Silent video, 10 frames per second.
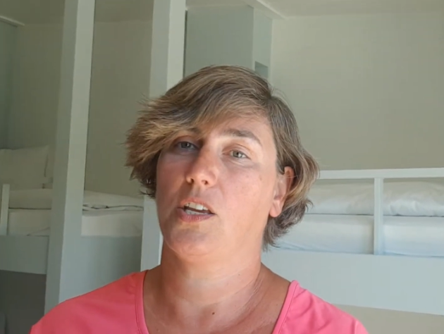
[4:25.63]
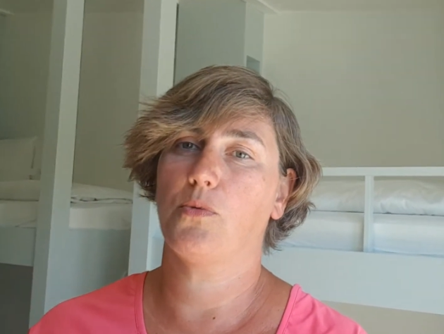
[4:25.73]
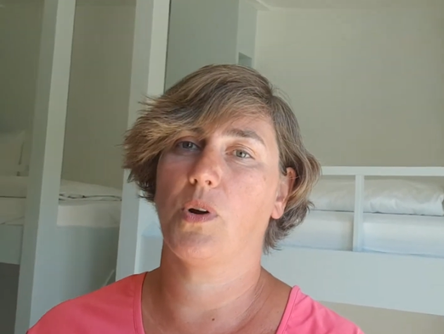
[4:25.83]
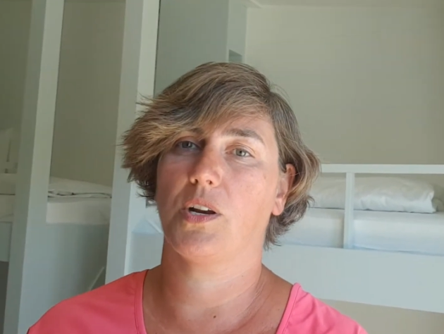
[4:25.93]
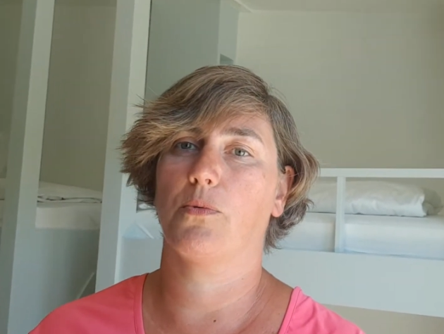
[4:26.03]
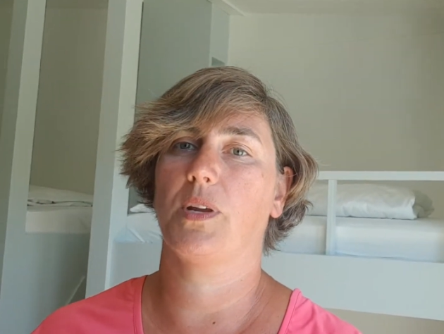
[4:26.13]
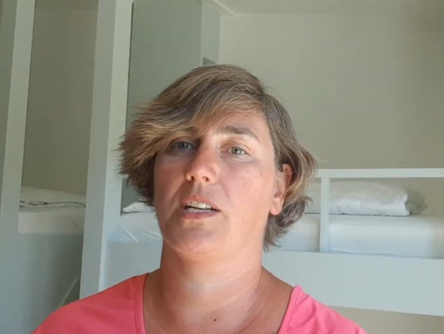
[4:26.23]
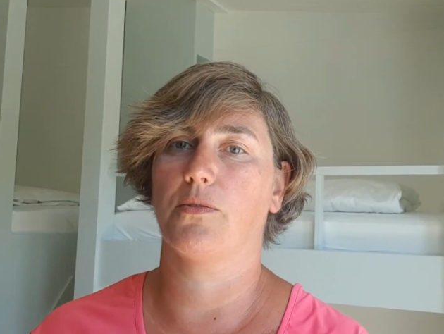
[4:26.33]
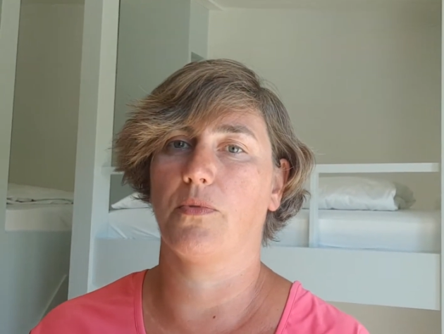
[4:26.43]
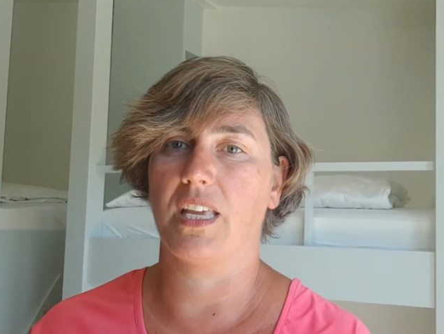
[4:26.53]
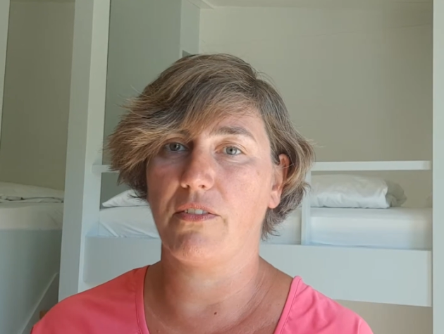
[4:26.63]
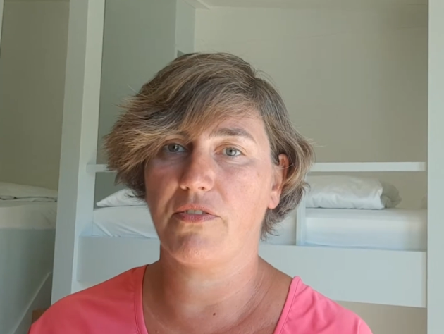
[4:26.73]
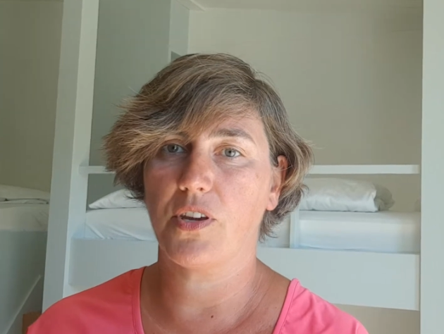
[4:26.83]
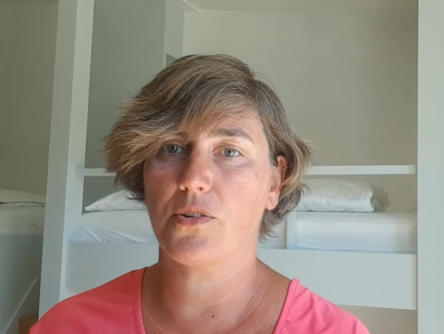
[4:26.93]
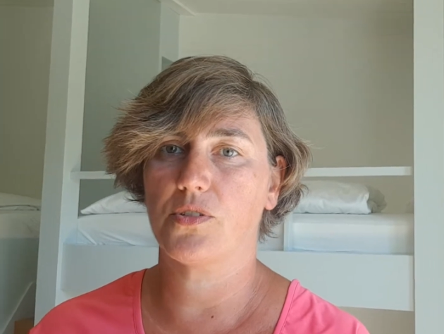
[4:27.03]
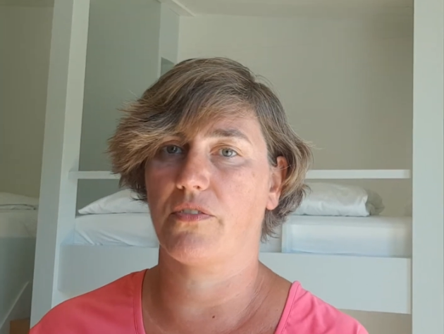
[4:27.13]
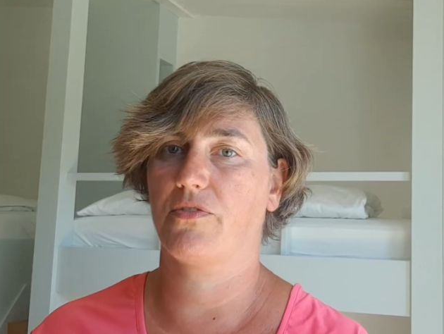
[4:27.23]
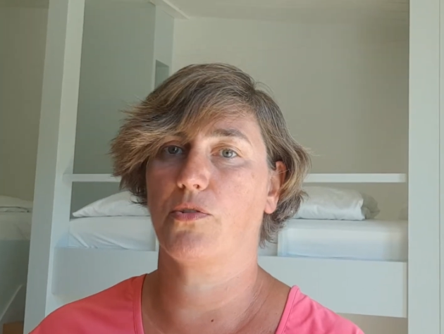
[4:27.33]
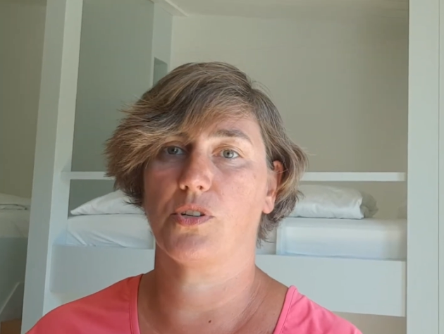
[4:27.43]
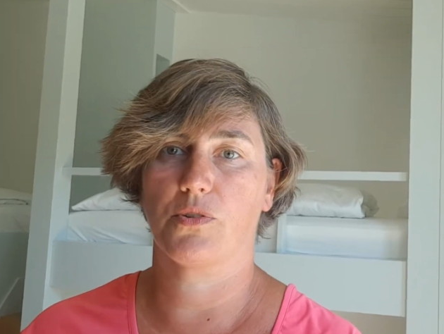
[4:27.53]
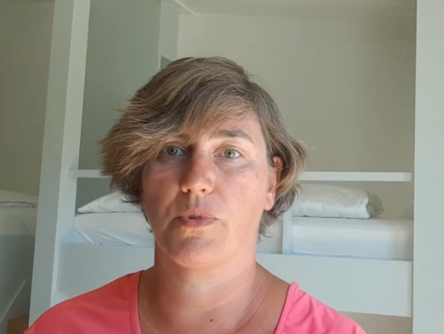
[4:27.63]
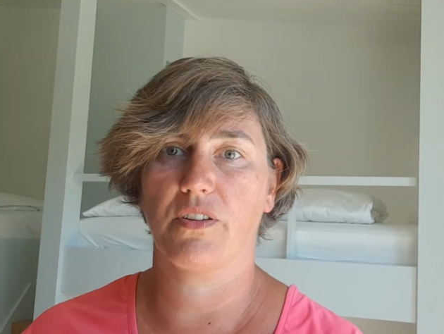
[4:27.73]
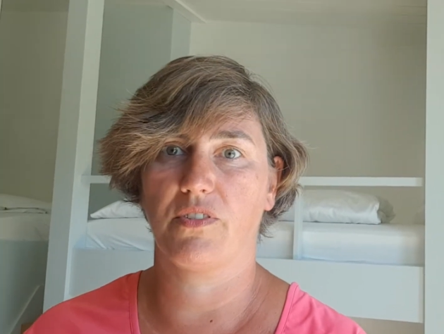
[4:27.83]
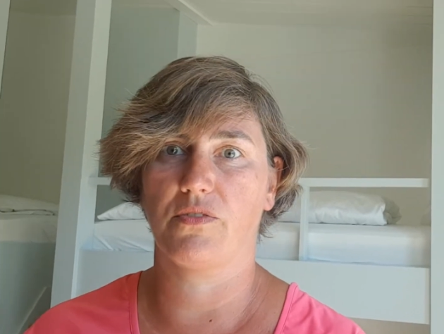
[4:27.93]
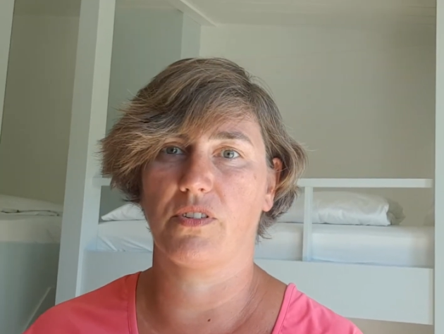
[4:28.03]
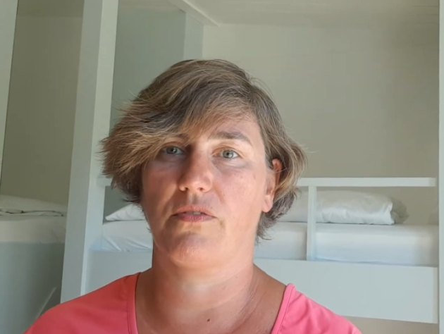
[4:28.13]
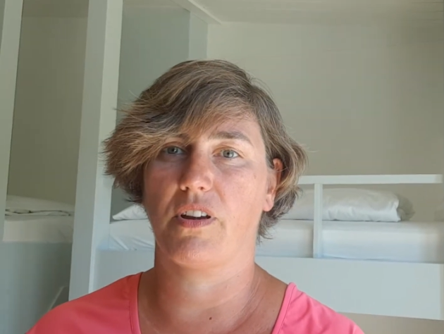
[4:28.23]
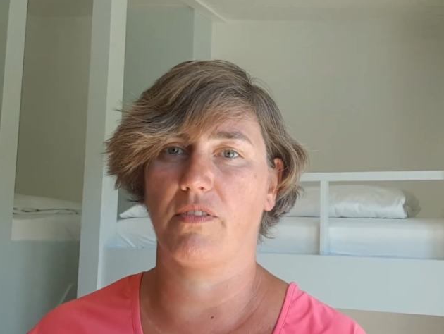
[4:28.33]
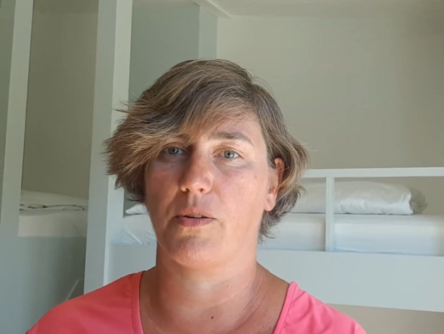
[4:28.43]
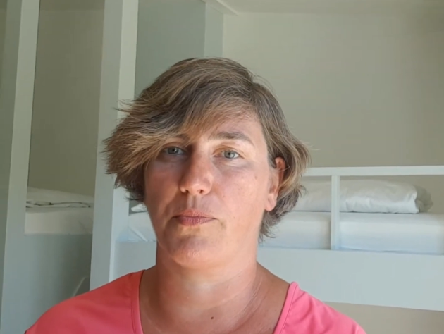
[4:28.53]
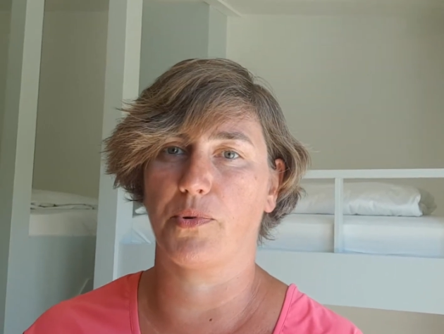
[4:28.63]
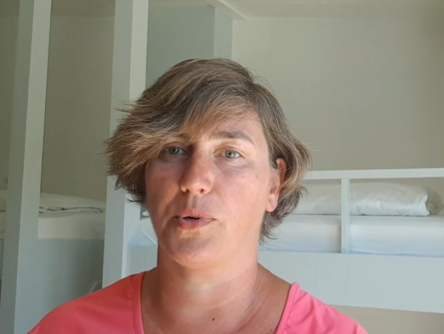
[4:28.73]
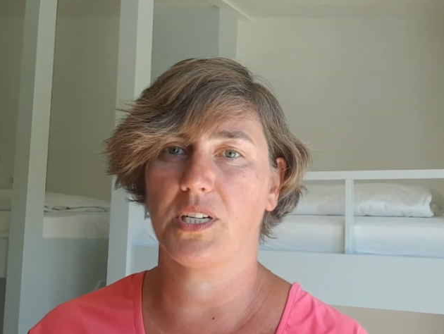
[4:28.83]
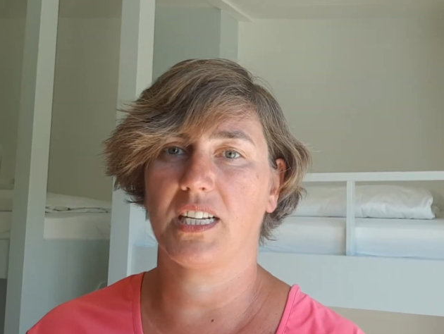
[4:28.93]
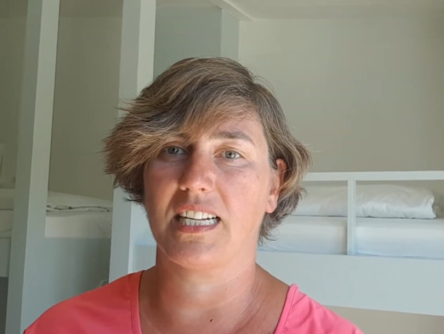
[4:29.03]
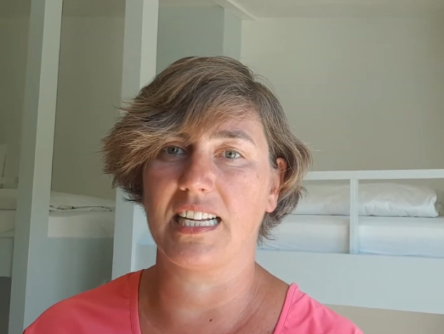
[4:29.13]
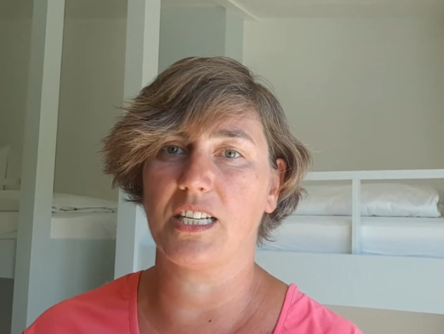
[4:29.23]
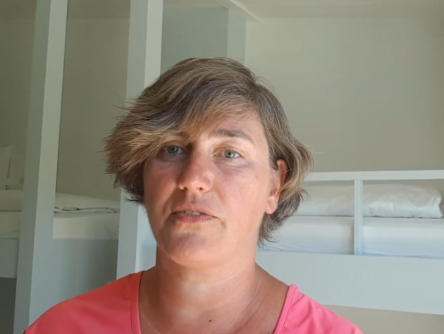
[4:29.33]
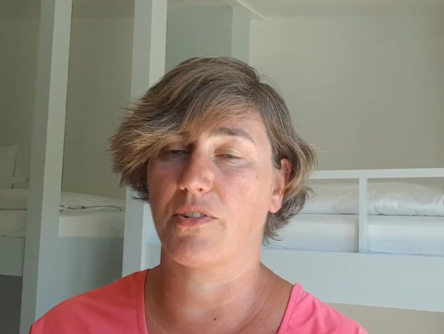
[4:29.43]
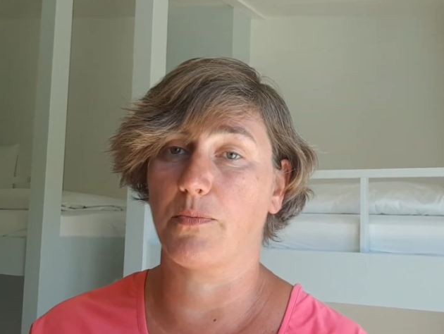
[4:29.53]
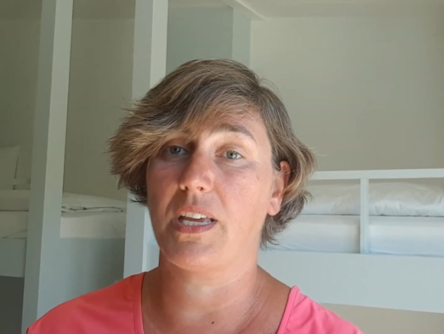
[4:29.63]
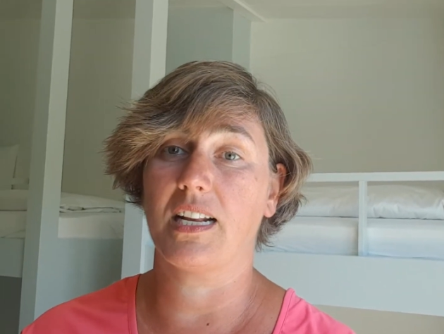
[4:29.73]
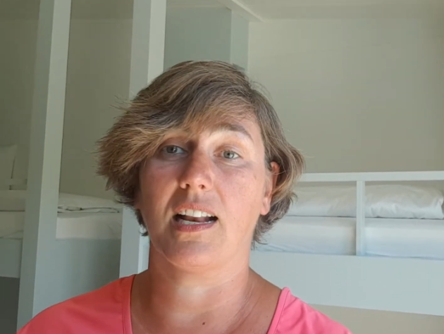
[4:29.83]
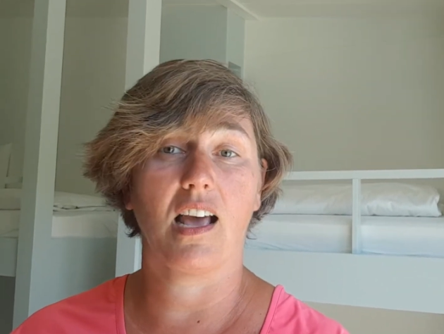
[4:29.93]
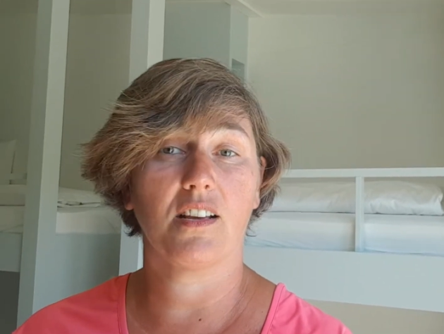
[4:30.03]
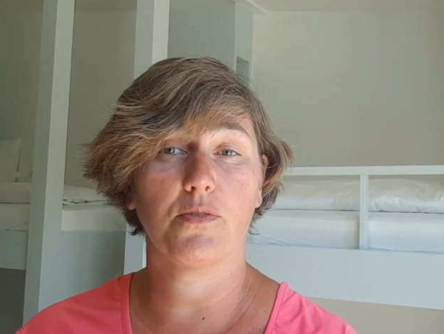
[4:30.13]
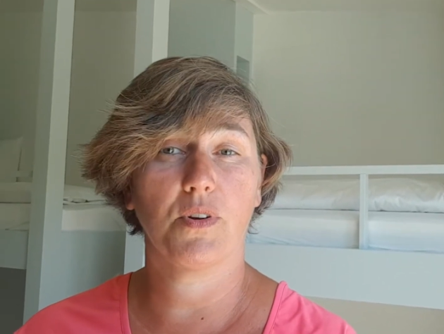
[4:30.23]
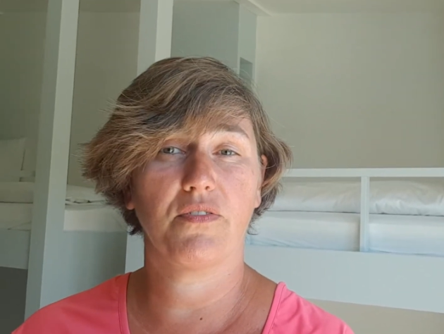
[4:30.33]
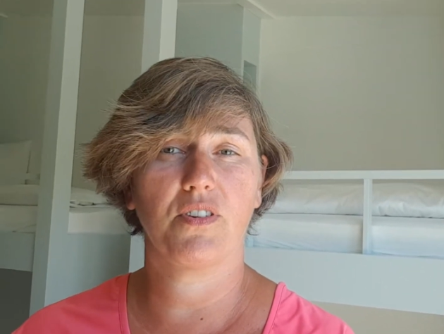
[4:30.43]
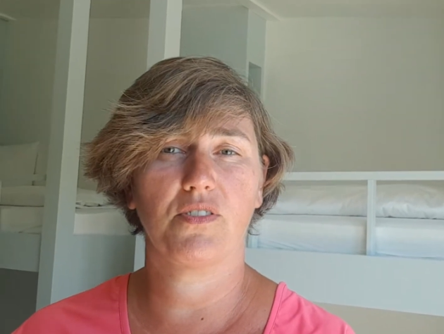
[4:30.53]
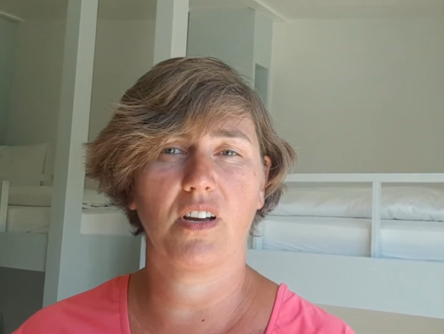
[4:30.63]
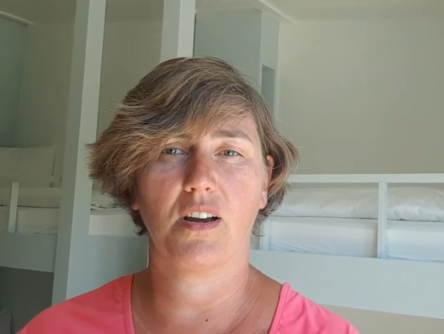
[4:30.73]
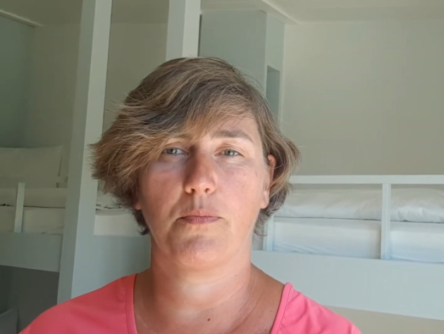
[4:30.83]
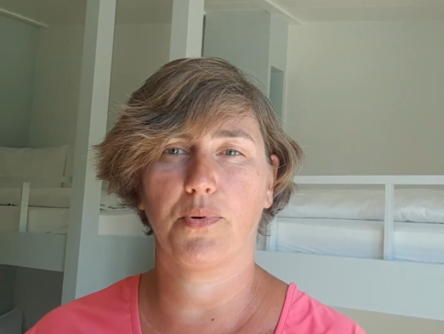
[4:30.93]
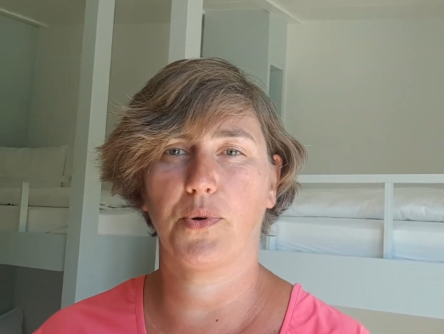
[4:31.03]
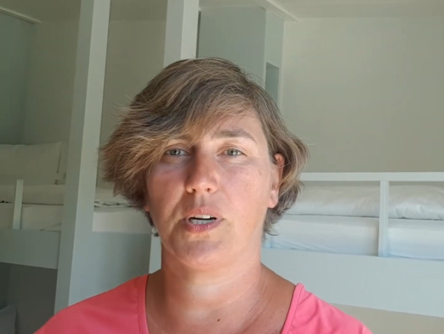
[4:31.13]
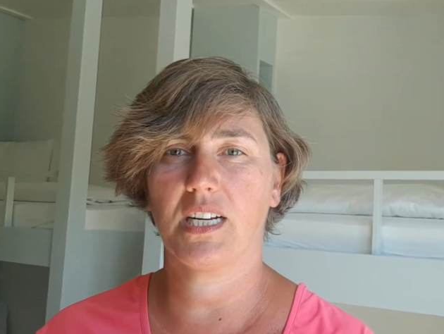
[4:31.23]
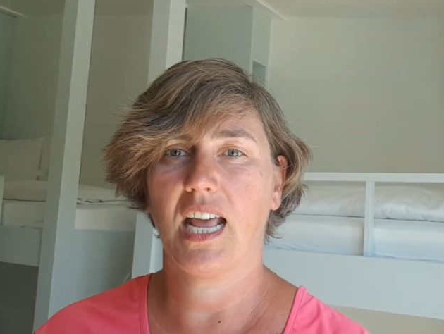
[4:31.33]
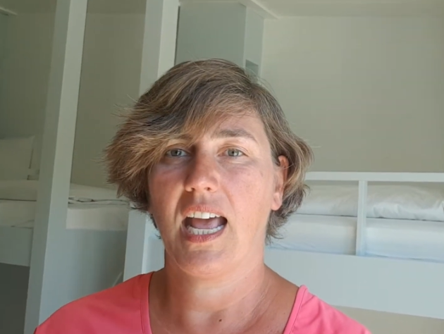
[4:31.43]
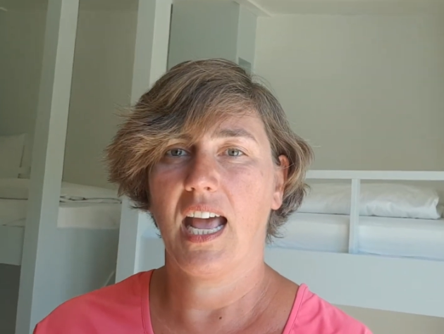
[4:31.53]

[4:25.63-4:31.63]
You want to read the reviews. Of course, the reviews are very important. At least for me, the last reviews are important.